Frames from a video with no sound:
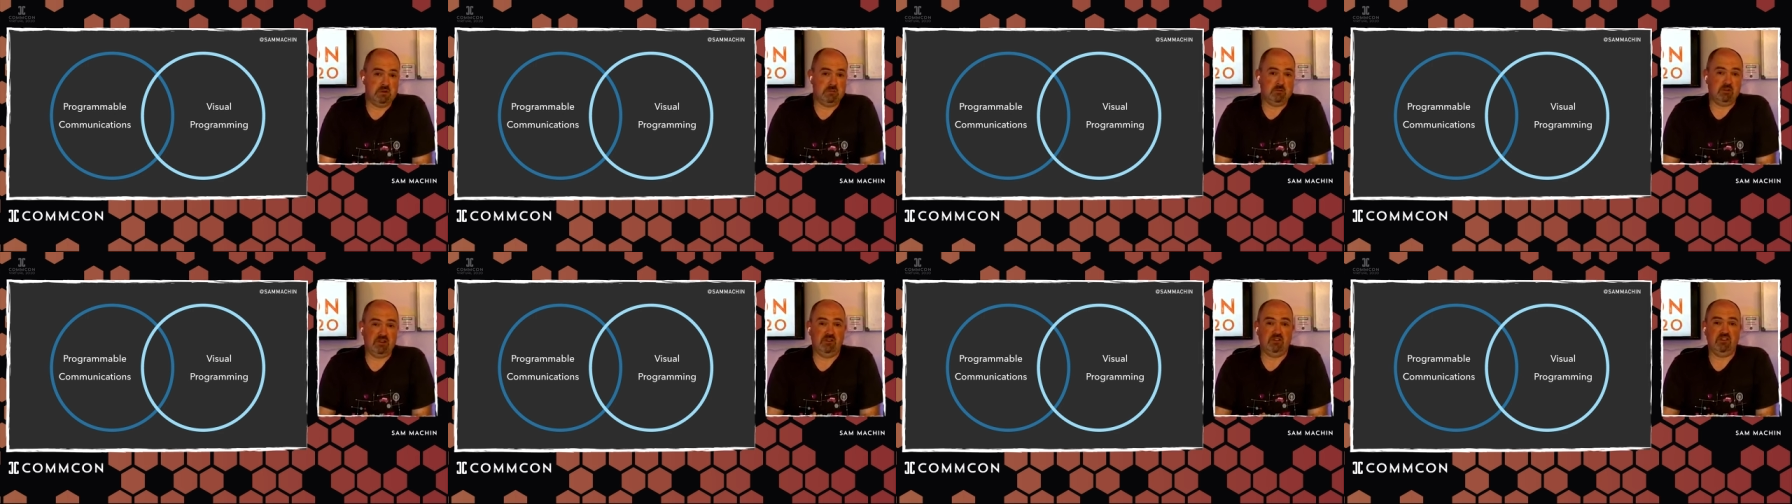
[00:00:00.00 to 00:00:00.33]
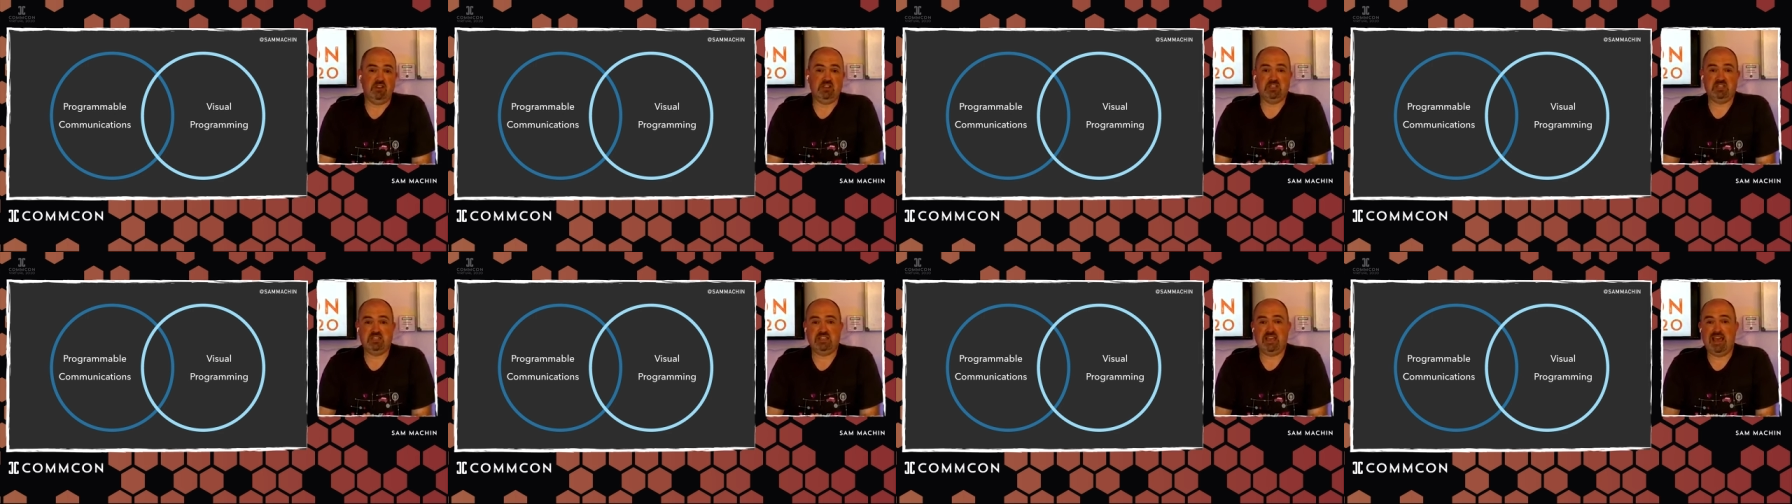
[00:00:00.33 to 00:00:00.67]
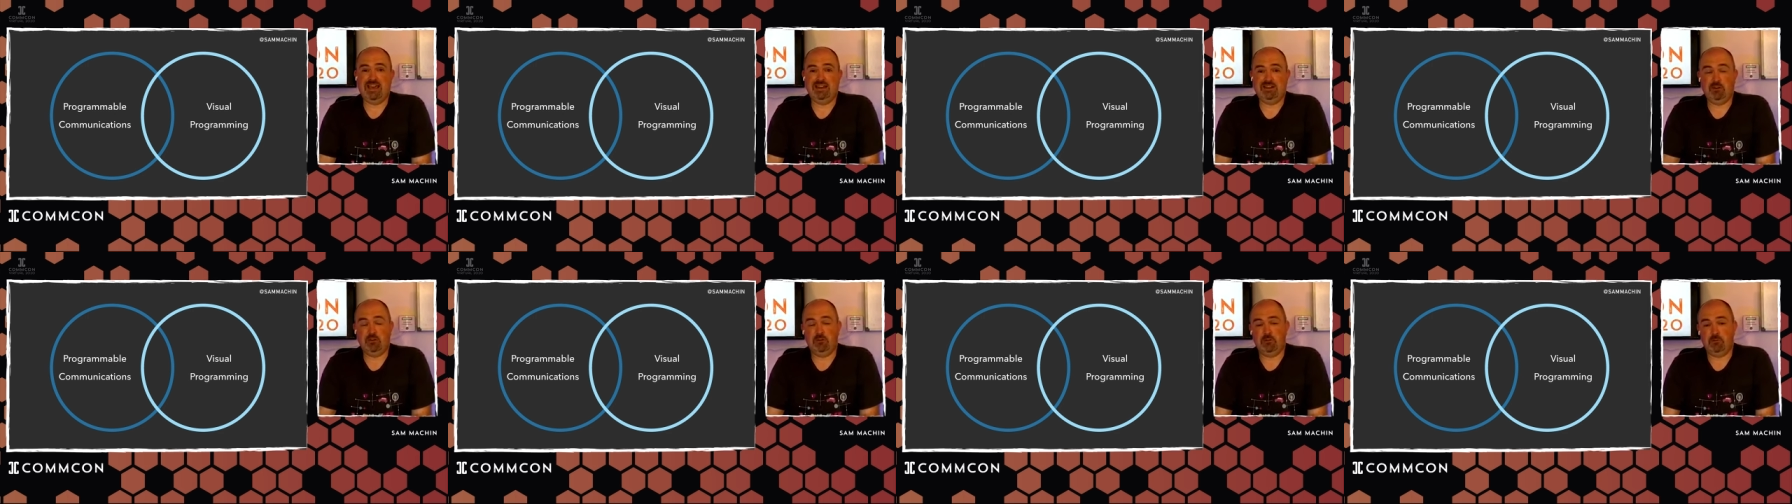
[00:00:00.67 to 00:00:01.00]
People get very
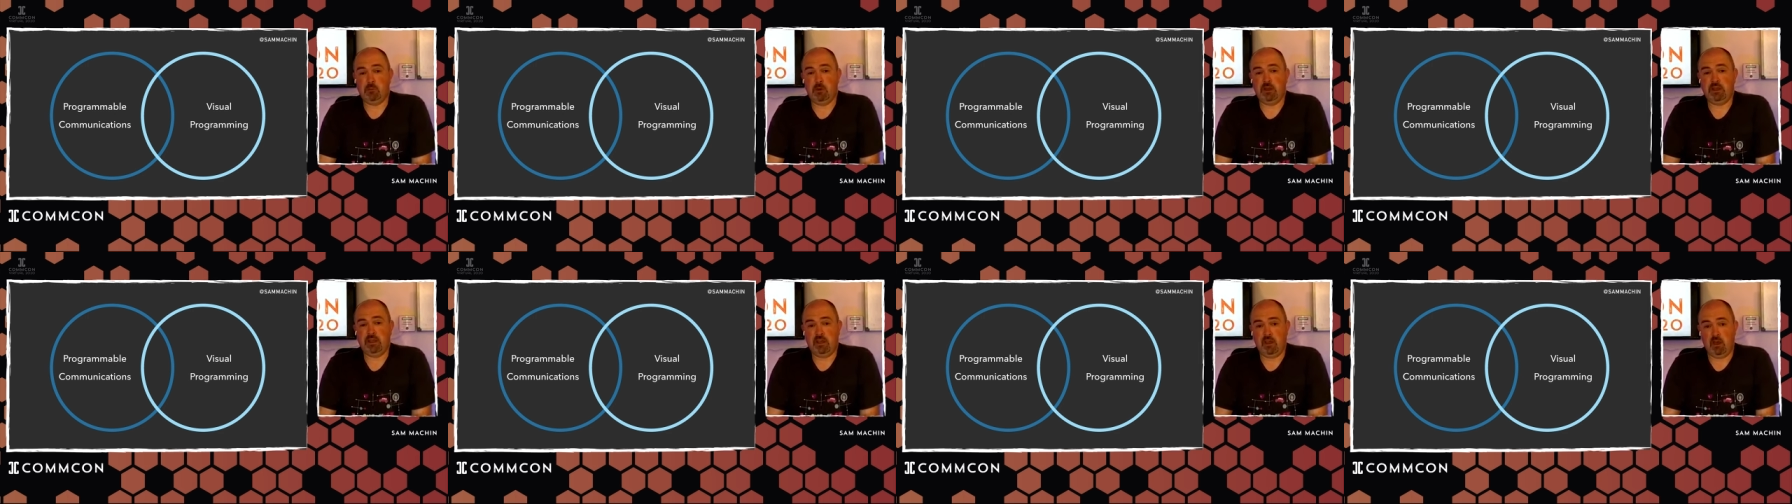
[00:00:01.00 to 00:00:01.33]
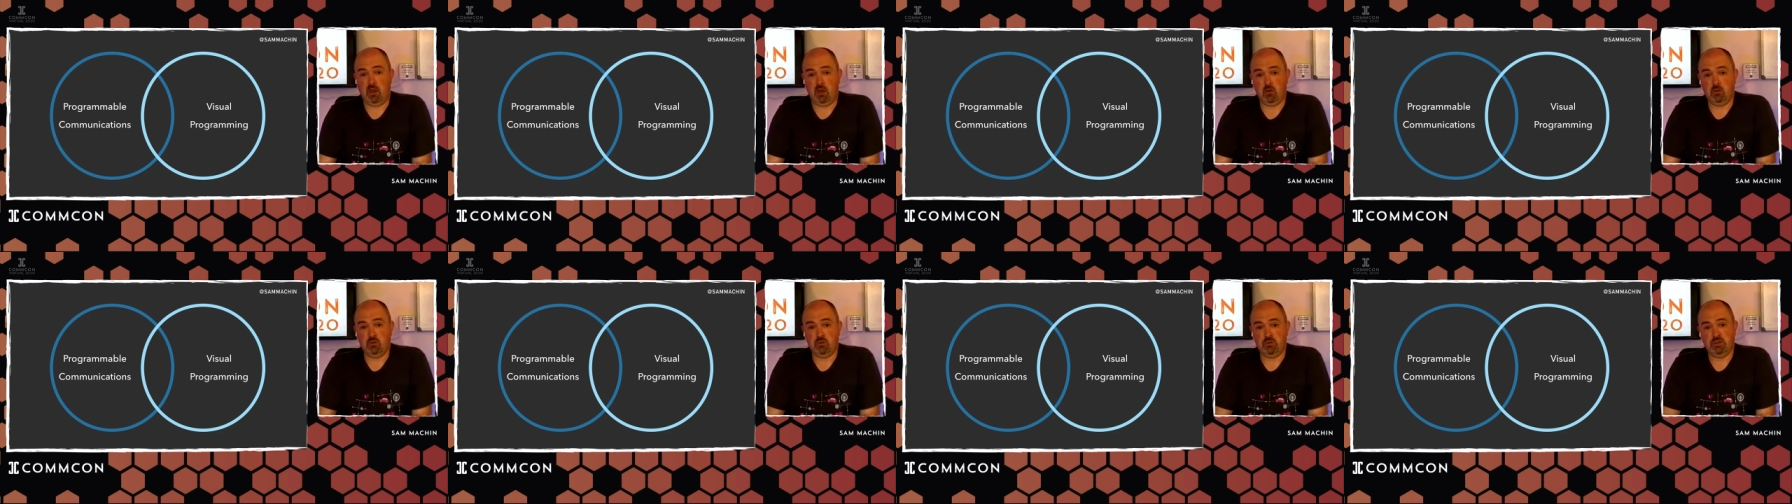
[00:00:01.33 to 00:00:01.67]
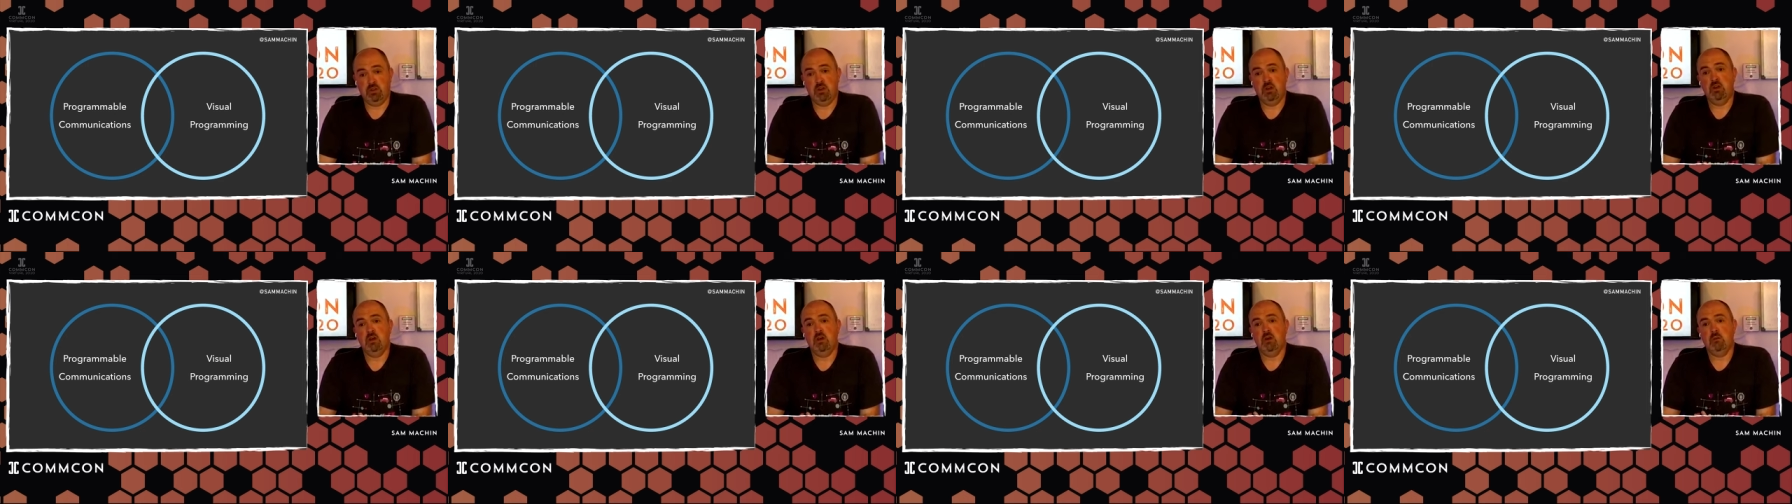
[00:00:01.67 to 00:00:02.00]
scared off by code,